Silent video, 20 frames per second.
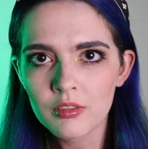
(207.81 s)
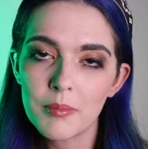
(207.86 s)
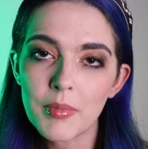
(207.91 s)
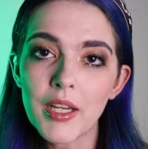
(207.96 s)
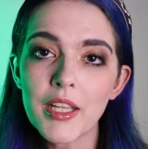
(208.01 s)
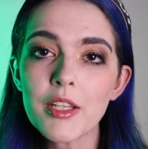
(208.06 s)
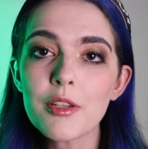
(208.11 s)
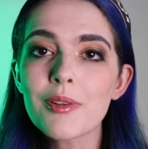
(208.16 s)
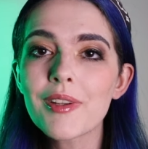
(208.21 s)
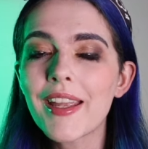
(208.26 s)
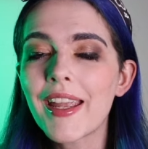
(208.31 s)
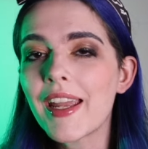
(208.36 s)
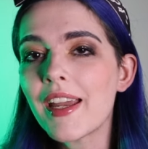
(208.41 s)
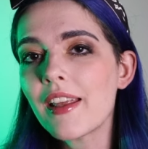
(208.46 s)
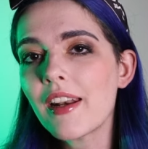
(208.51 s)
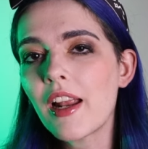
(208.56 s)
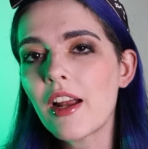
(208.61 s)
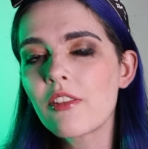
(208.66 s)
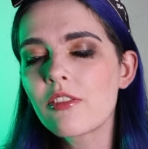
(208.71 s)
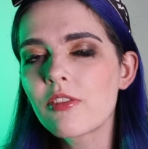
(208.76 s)
But you
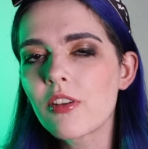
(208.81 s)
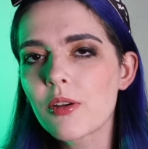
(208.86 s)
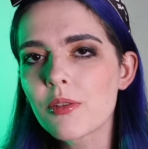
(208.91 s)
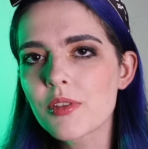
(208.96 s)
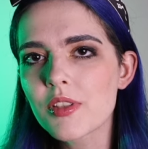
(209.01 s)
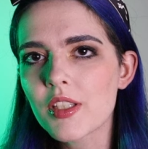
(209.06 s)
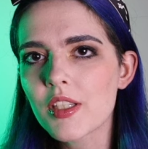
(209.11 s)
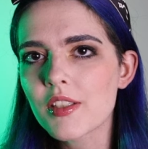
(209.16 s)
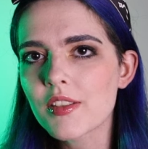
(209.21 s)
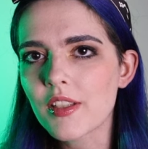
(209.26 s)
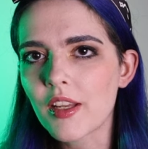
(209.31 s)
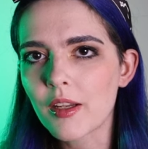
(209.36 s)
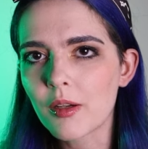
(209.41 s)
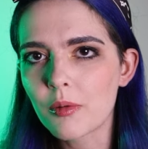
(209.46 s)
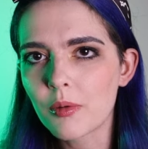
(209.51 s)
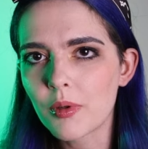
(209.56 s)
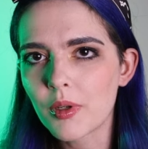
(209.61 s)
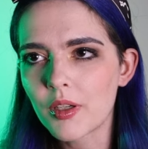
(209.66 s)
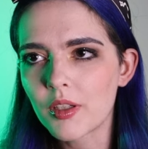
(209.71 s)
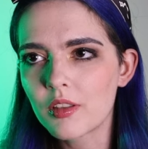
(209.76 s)
can't have phones in a
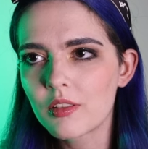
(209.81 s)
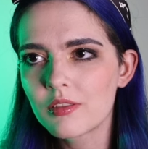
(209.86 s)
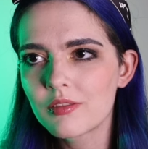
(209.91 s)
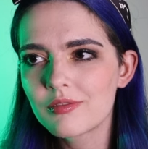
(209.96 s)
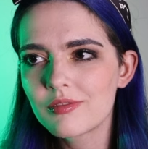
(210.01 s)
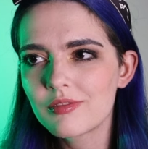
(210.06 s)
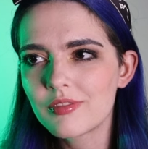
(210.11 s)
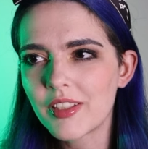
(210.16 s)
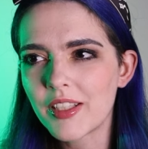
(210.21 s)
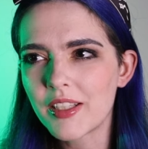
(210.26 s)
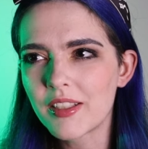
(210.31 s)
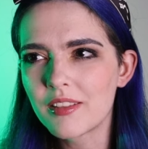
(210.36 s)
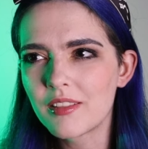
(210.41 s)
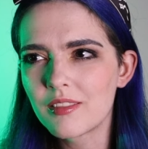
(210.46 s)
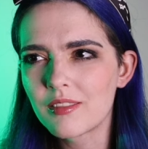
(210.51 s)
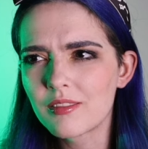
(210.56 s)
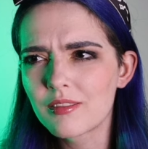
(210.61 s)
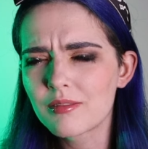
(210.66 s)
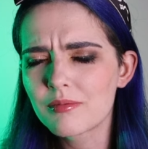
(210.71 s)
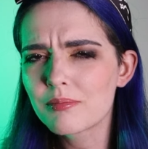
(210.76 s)
psych ward,
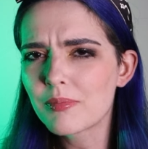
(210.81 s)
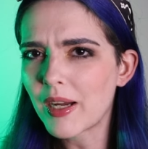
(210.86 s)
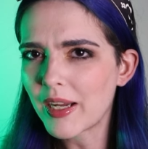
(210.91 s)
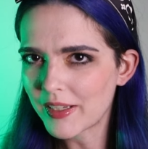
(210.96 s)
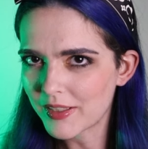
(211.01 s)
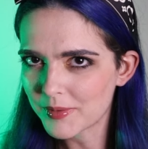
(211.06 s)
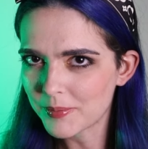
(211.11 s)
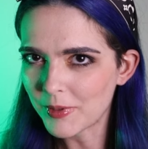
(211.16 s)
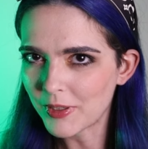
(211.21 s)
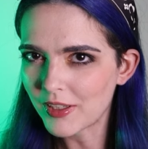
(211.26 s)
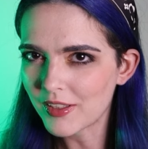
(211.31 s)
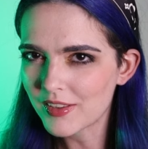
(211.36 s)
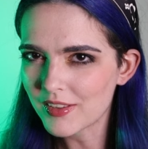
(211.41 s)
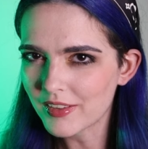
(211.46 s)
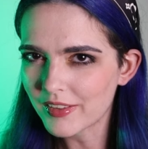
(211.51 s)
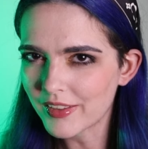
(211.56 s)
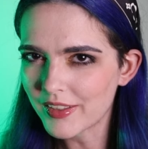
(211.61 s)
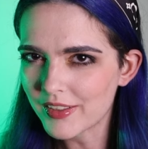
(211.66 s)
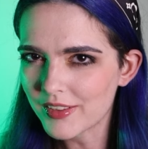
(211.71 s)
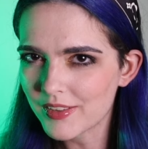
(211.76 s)
in my experience
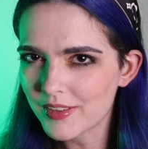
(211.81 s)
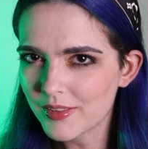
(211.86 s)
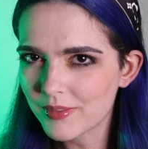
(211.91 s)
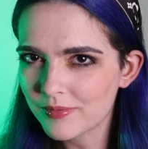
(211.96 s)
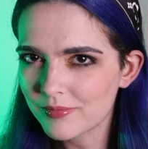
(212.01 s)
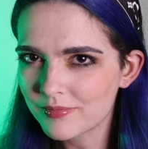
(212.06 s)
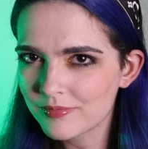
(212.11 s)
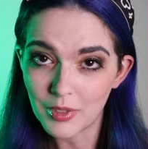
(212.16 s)
at least.